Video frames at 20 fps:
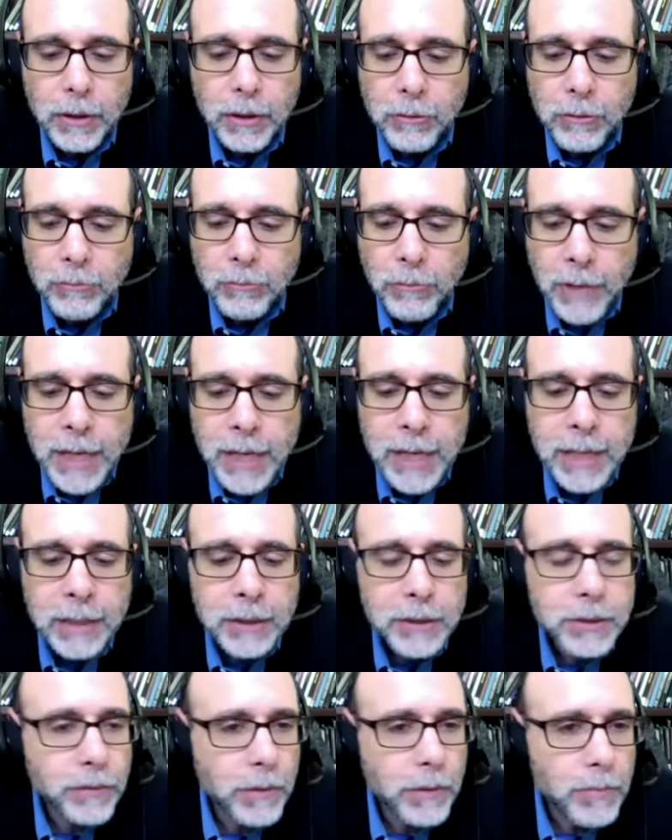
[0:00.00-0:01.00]

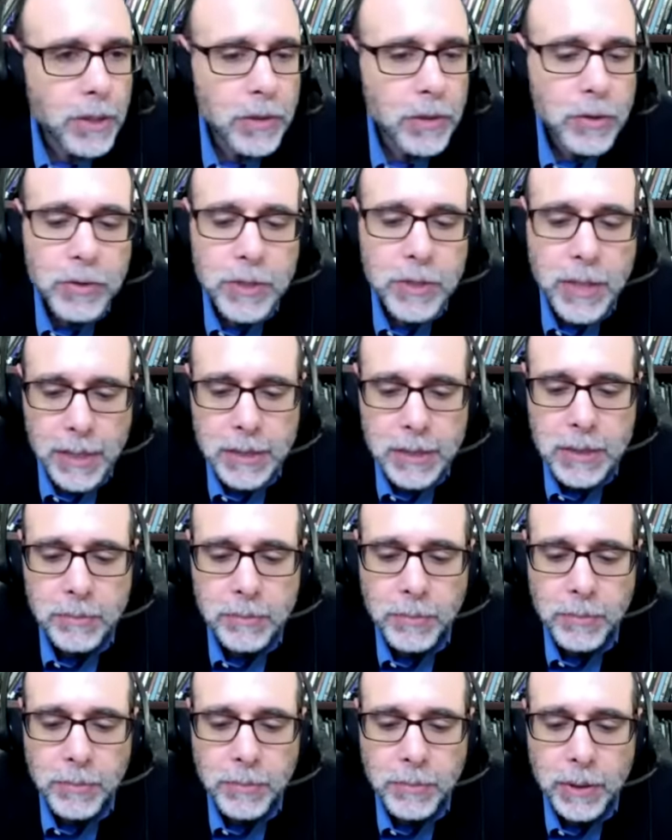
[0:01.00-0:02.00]
Readings from the New
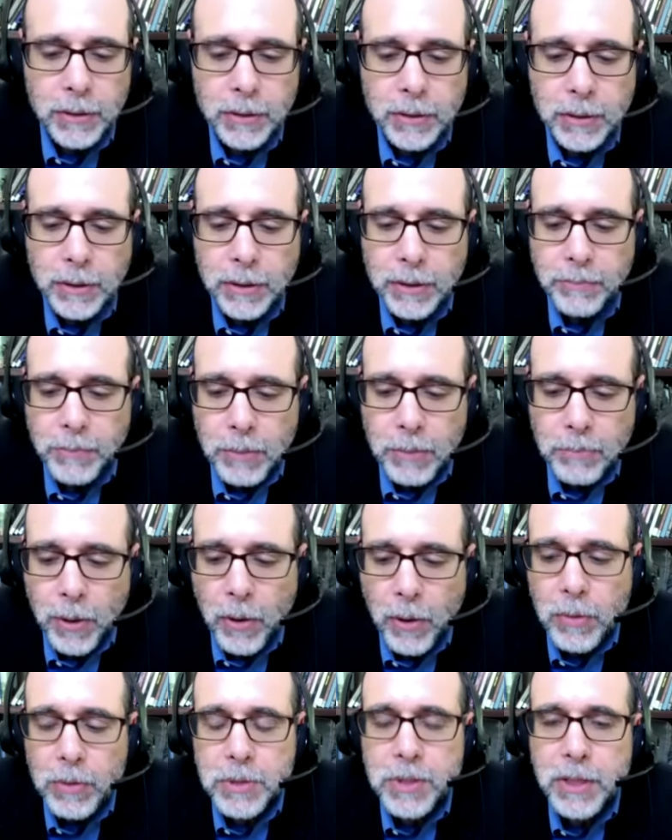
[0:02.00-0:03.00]
Testament
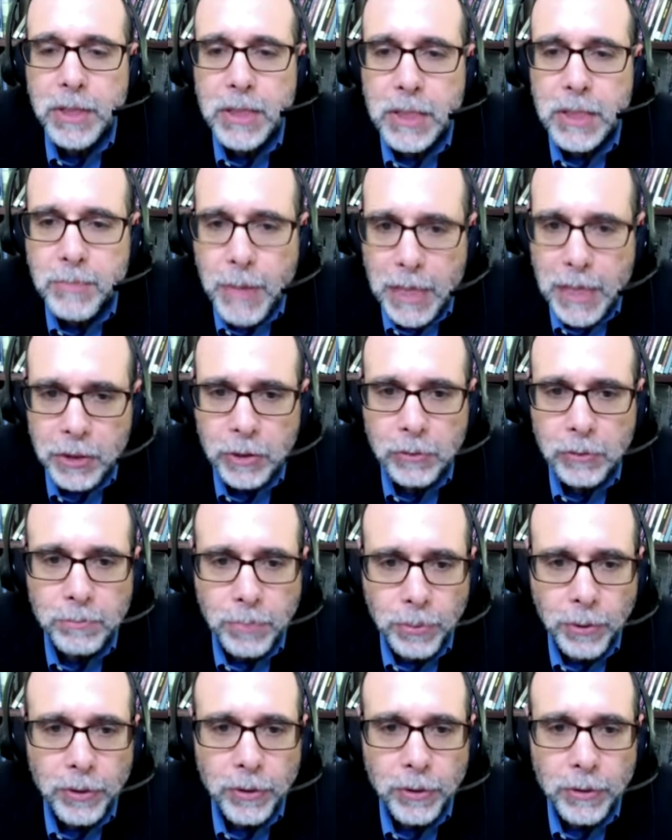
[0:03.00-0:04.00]
impose a special
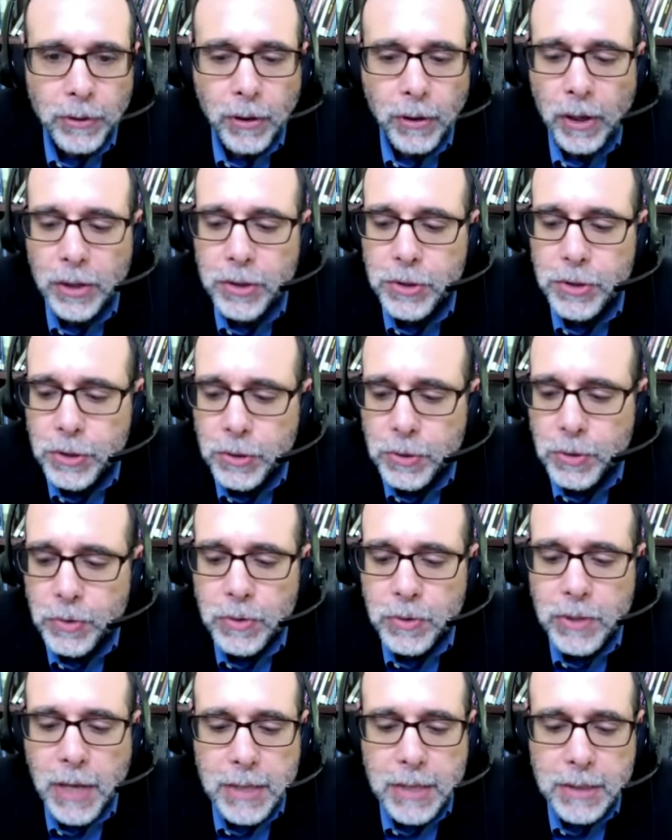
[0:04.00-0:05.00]
burden on
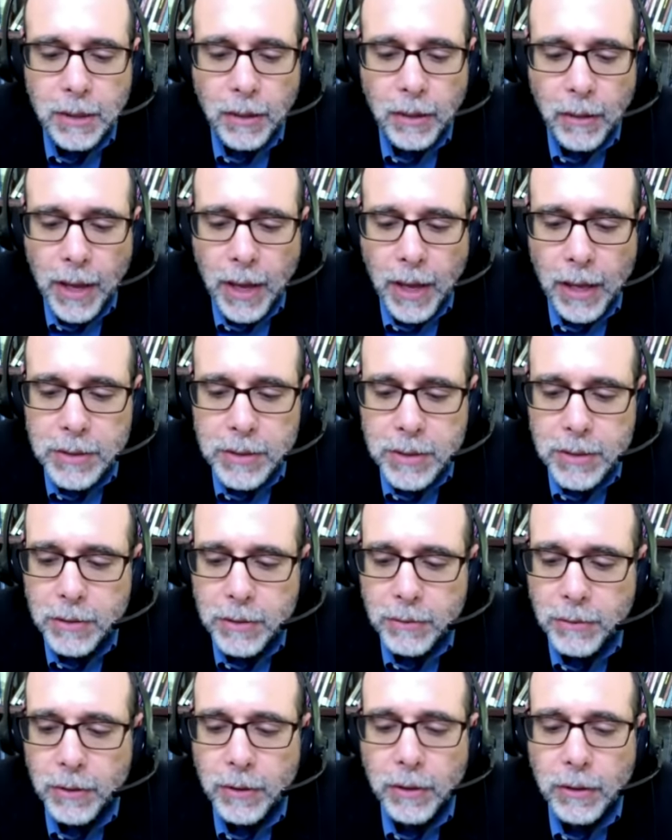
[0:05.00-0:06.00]
Jews as a class.
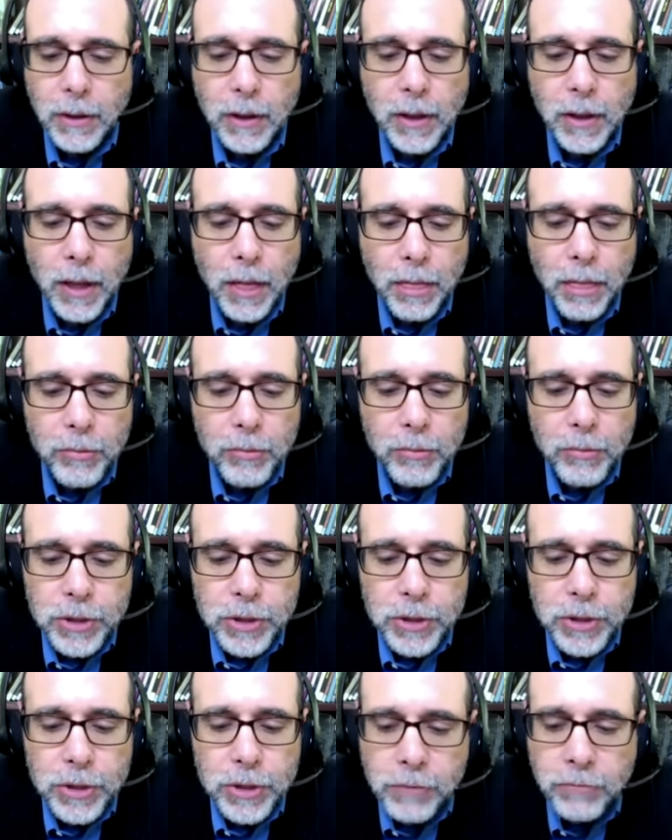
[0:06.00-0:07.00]
Through
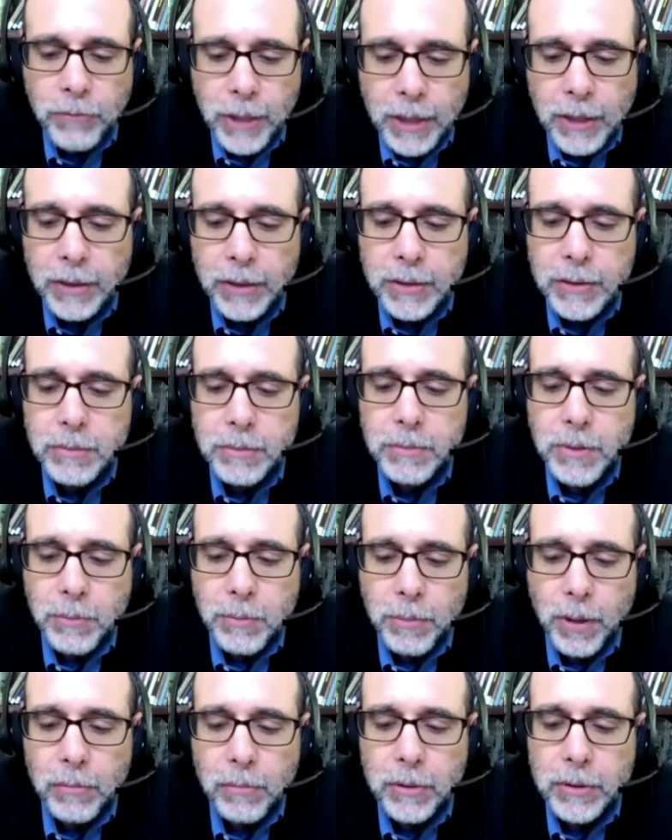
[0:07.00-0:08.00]
such readings, the
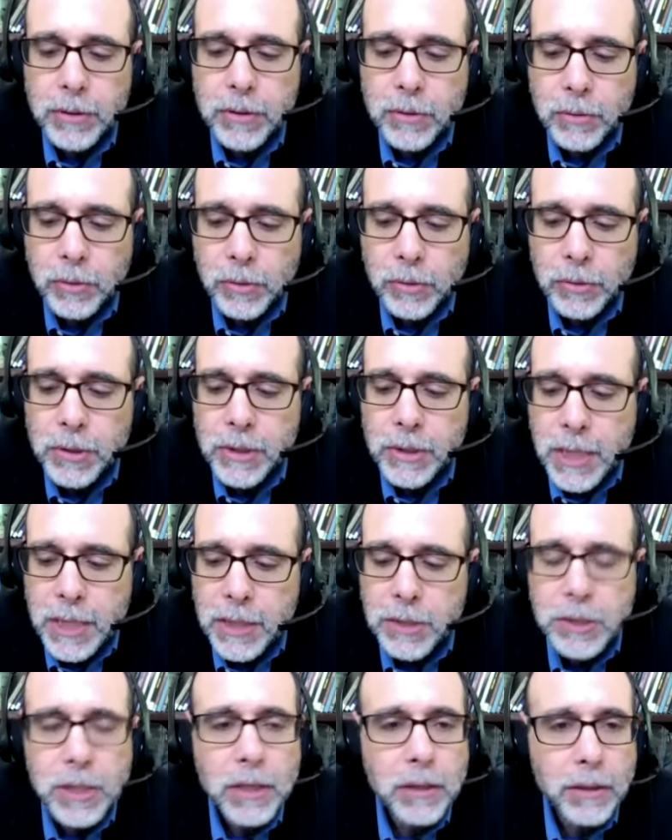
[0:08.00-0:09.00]
public schools
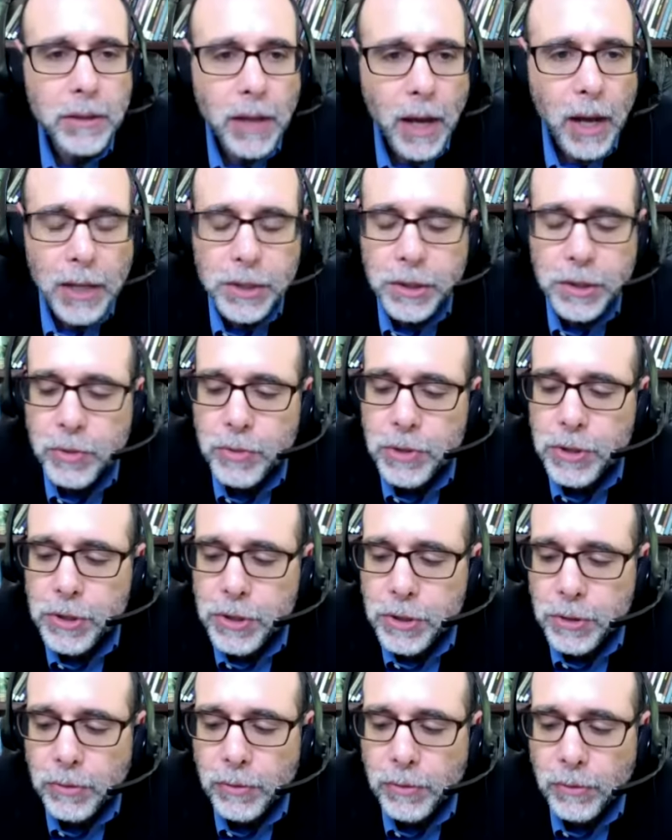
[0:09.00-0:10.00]
teach non-Jewish
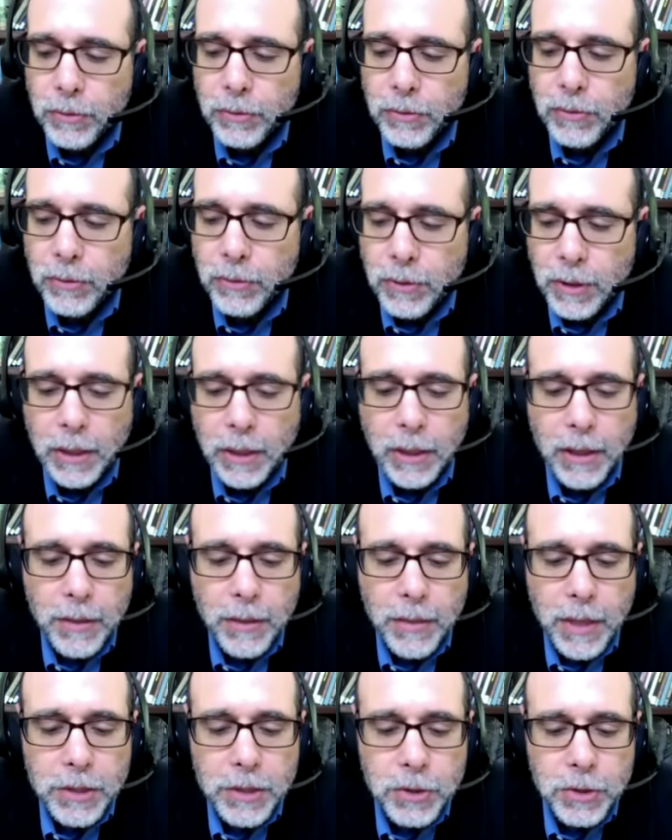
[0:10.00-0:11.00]
students
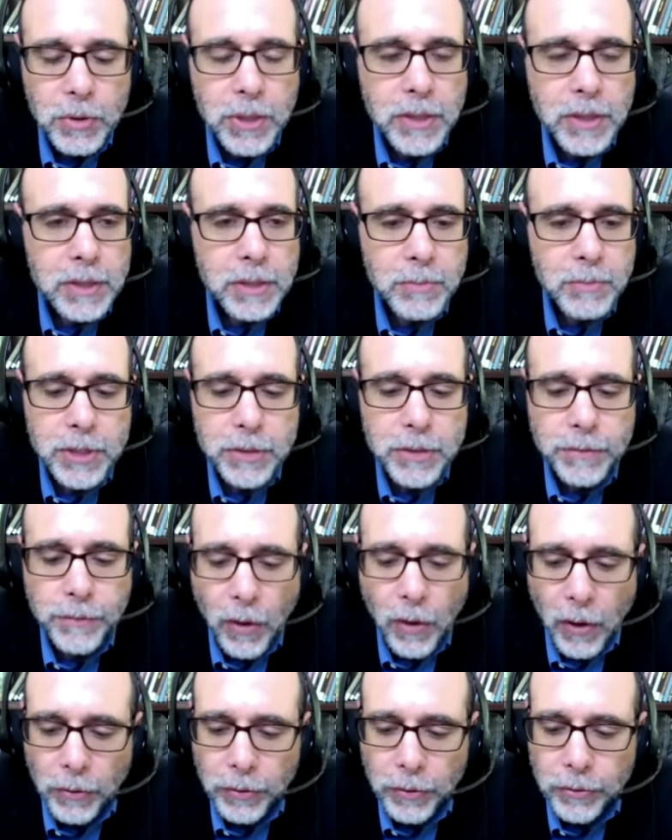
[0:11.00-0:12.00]
that Judaism is
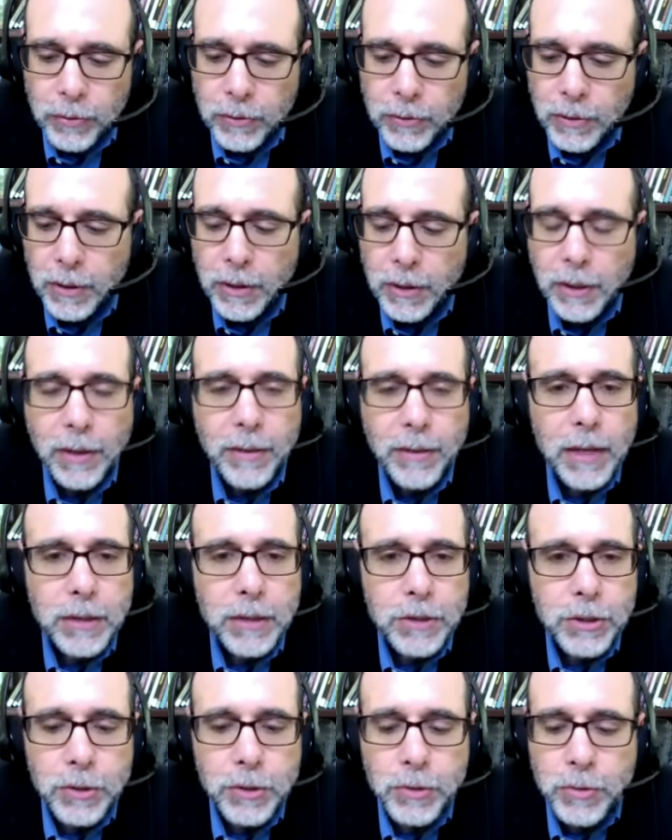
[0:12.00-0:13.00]
false, and that
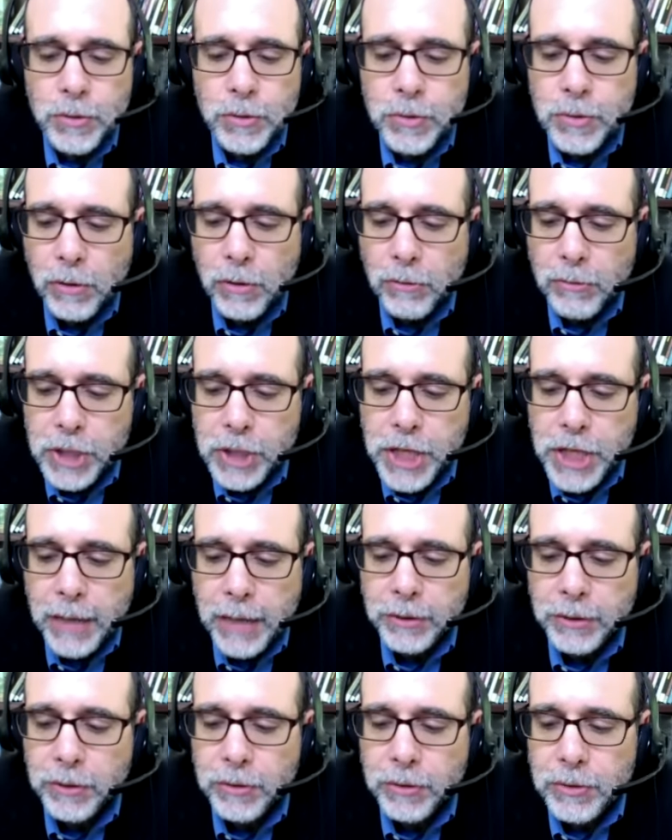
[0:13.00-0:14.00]
Jews are
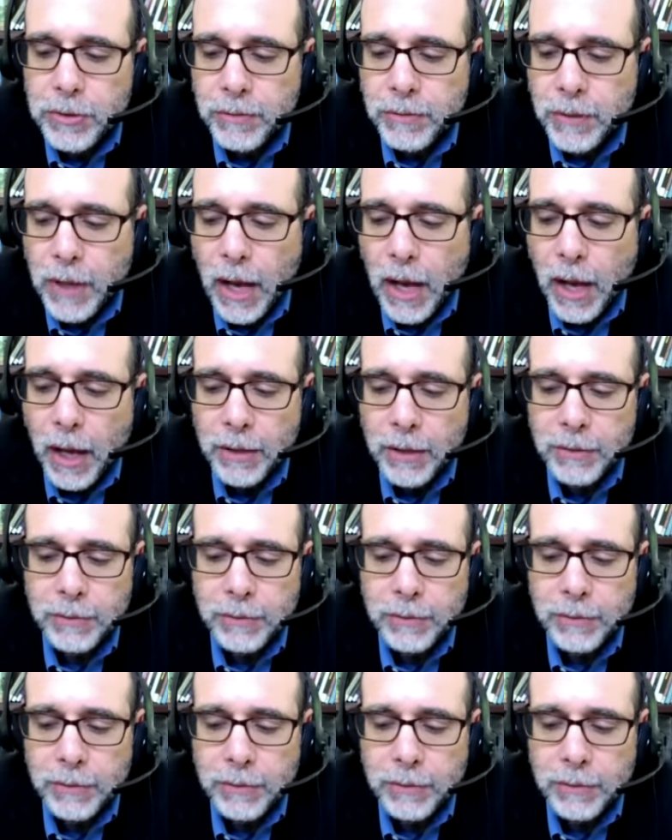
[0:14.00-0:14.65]
rejectors of God.